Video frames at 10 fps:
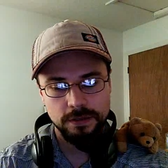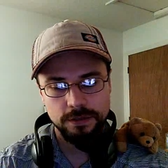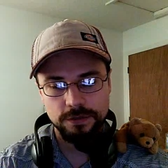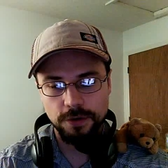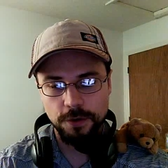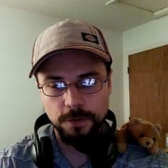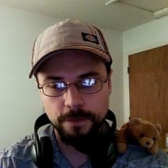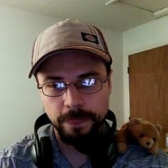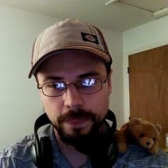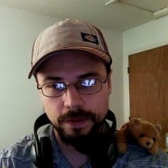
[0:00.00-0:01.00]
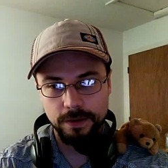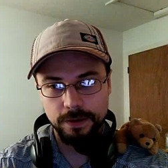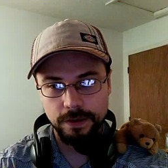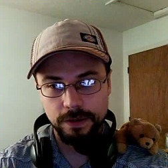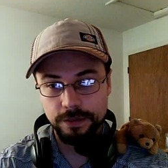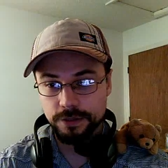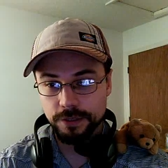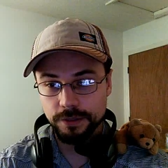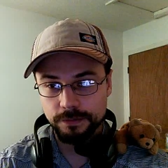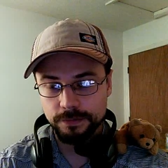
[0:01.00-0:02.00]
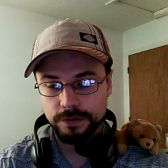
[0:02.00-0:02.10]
So, uh, and that's good.